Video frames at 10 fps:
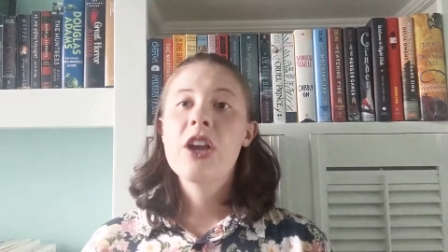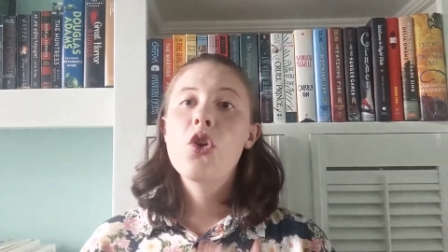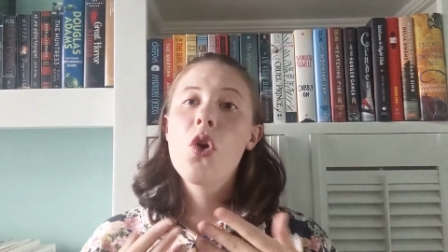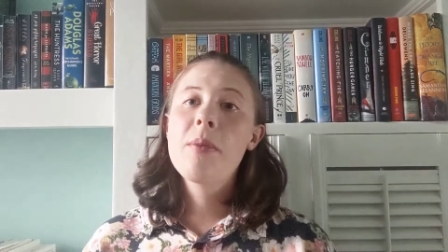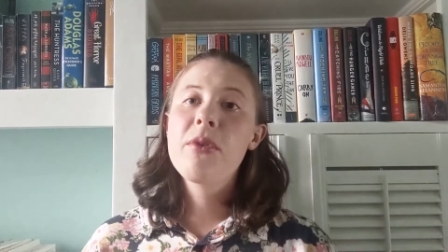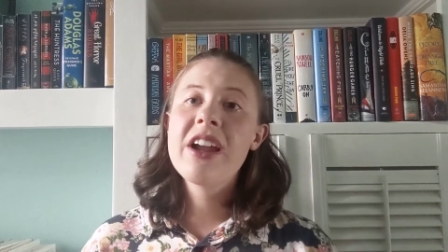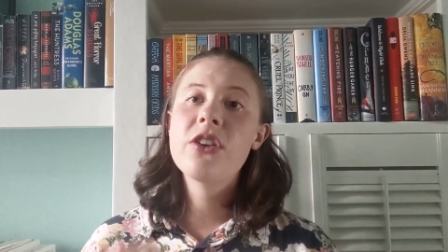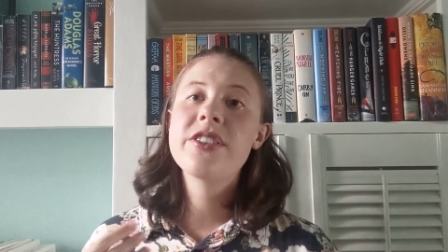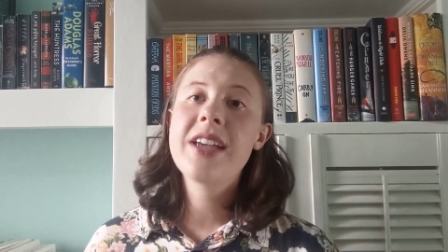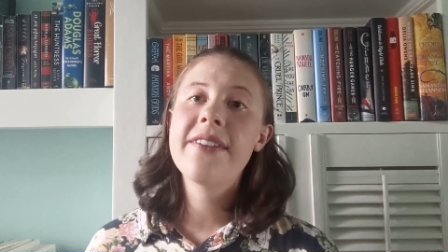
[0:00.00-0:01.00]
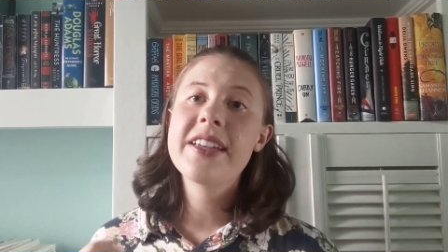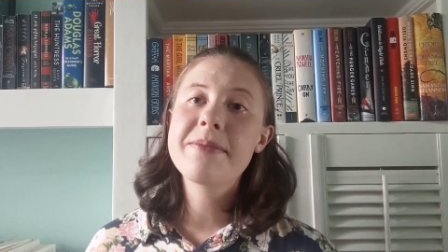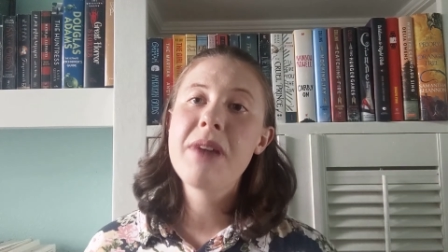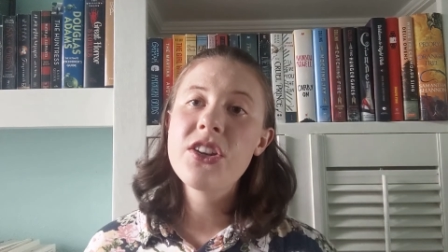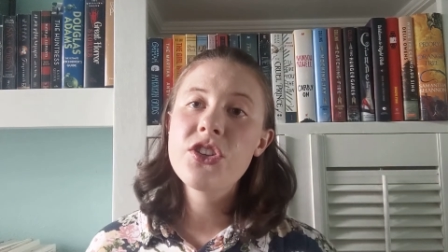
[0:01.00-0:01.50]
Incorporate yourself
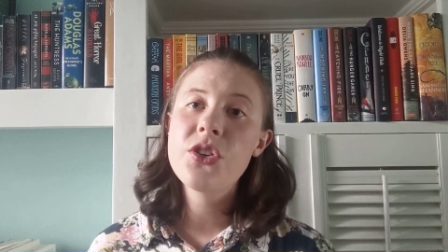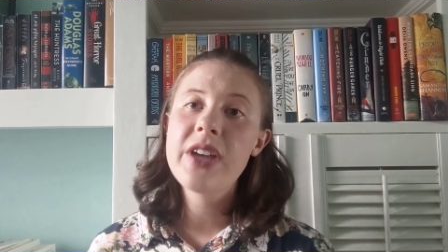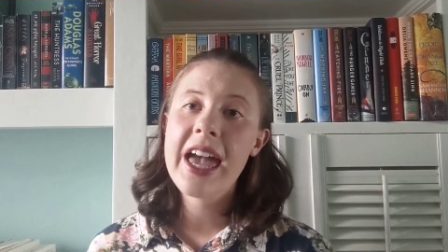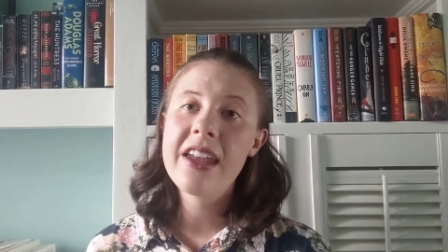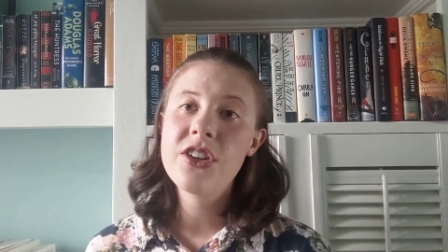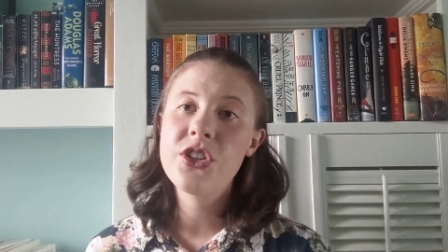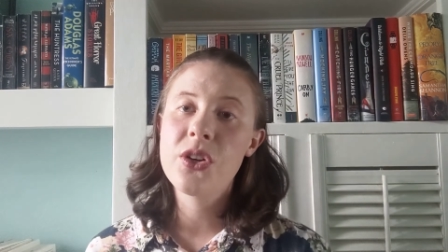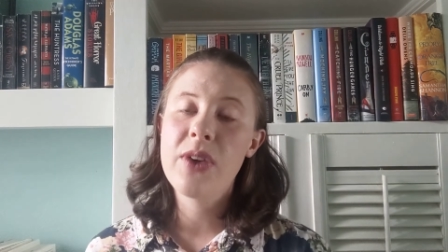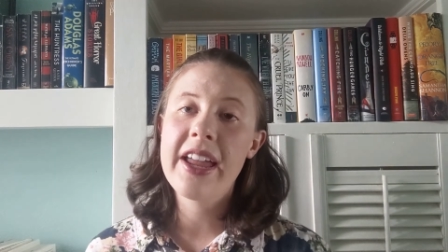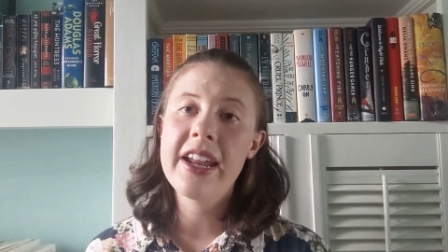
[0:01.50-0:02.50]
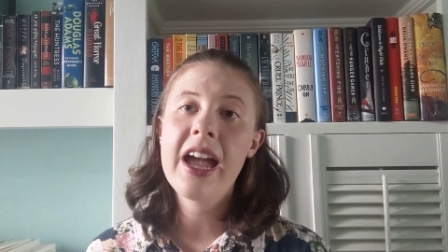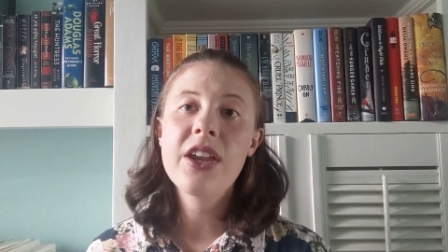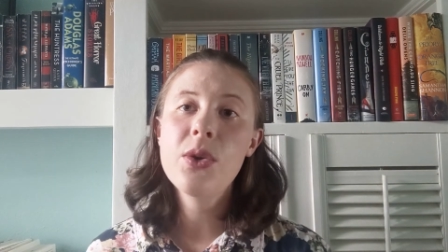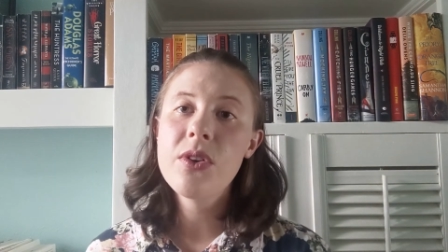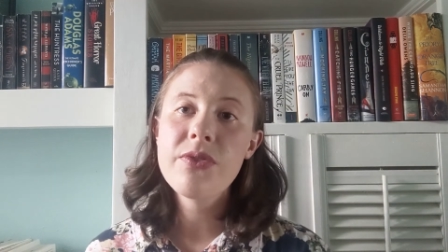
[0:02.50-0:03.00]
as much as you can into your writing,
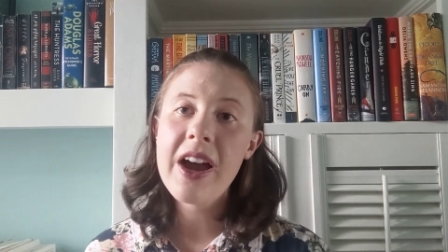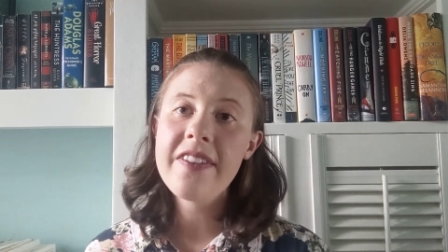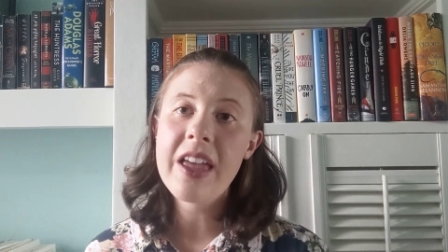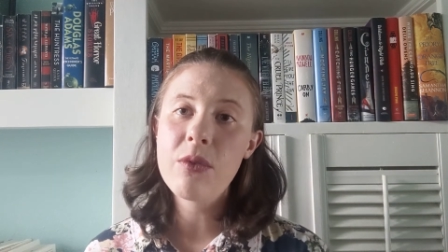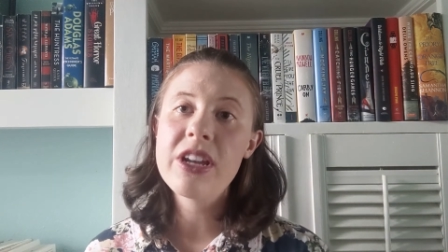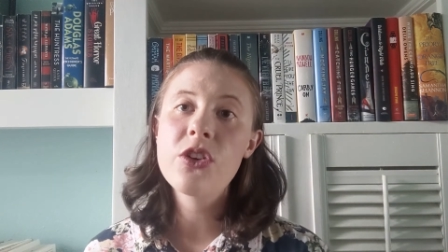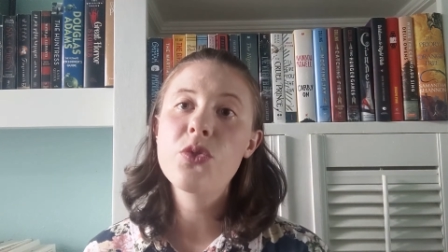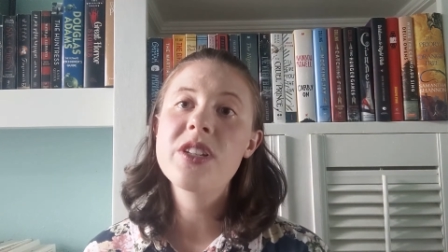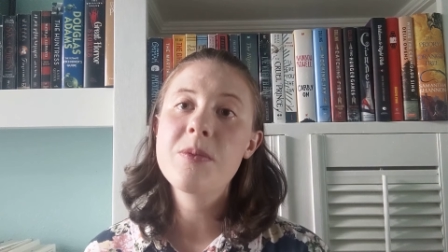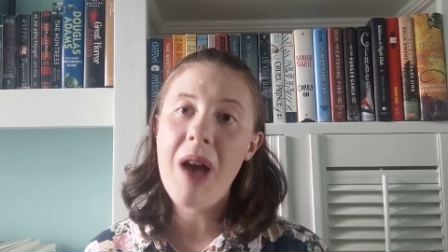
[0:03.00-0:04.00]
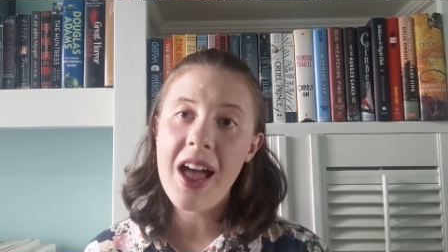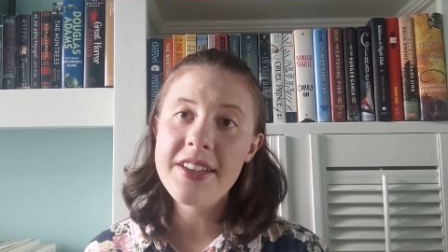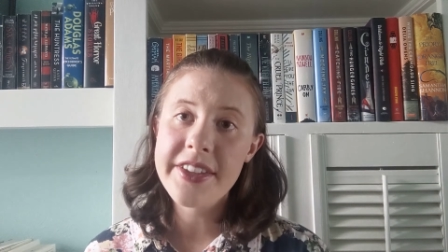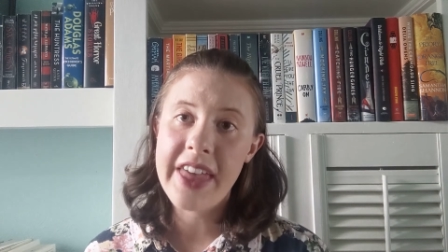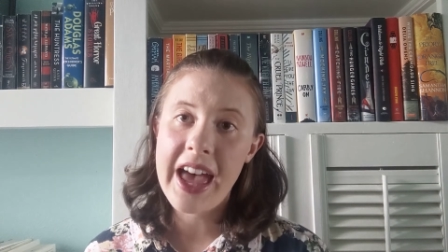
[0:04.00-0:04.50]
and you will find that readers
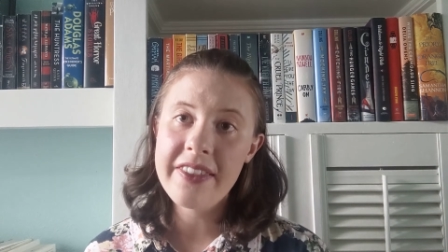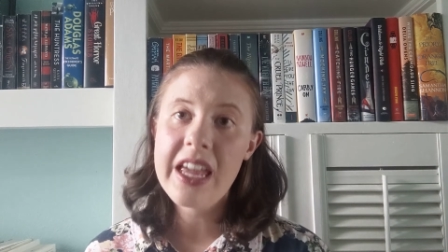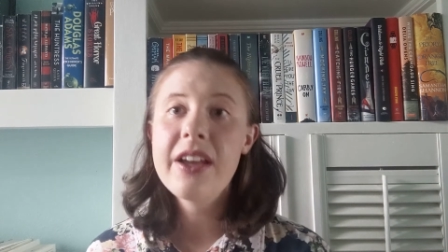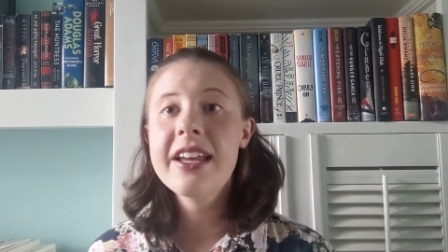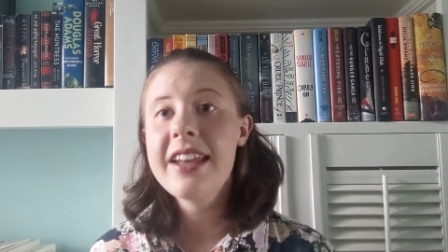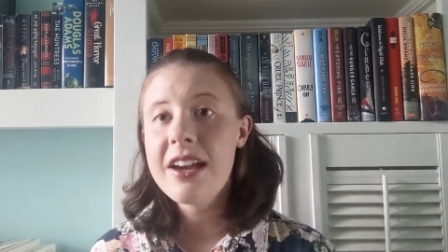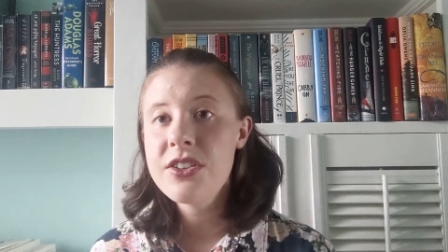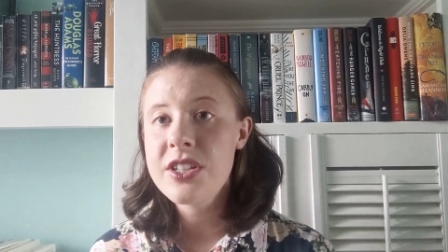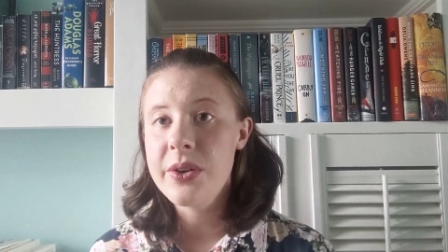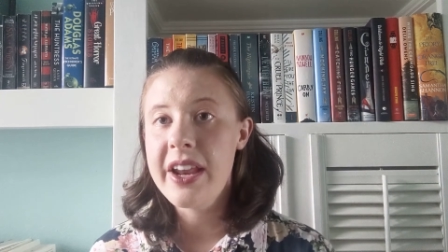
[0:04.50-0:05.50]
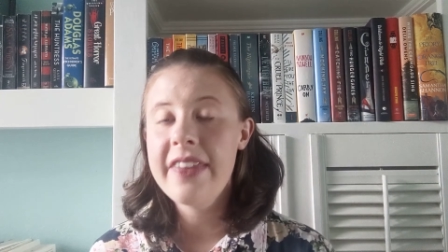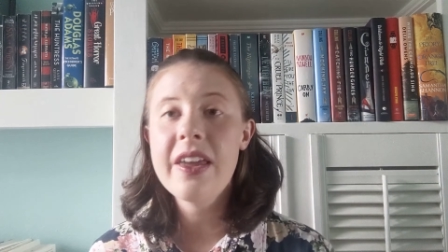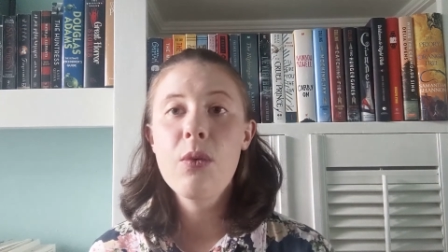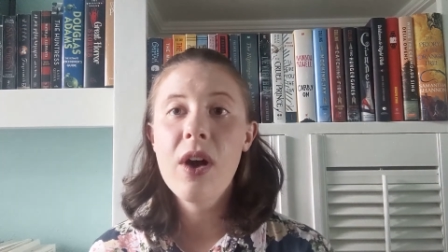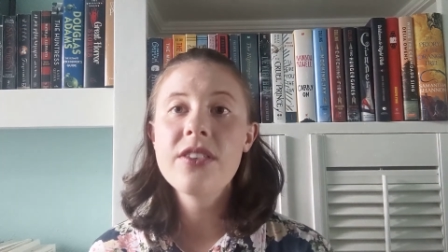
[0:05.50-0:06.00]
respond to that. They connect to it,
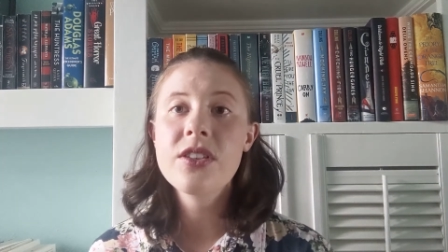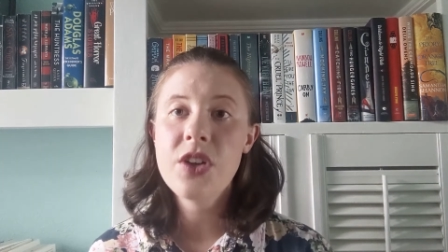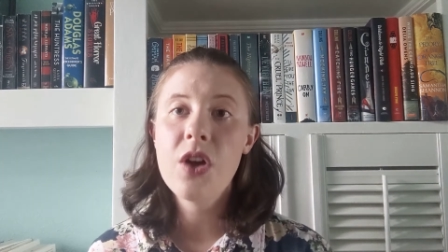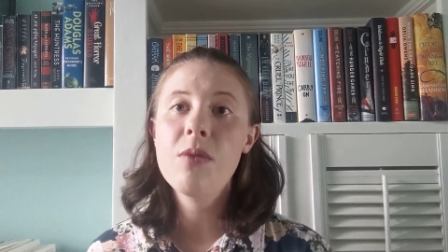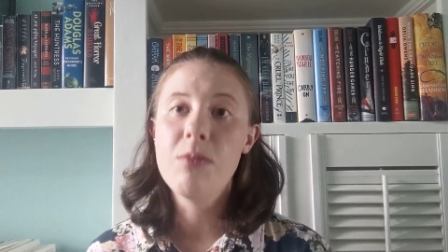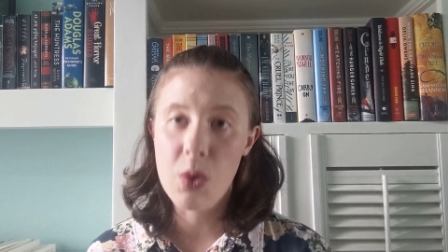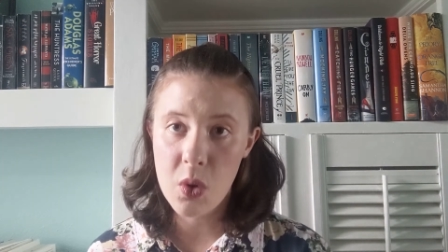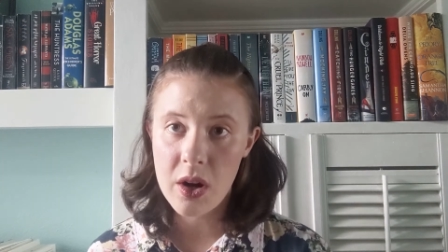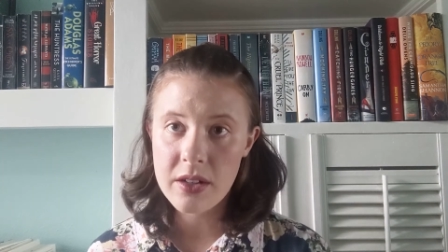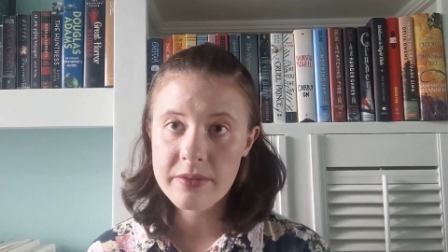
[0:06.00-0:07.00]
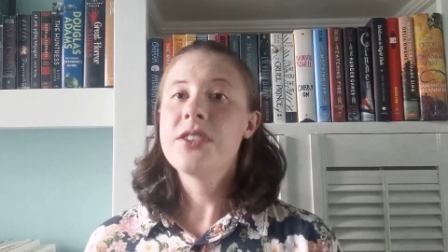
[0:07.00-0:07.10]
and they want to know more.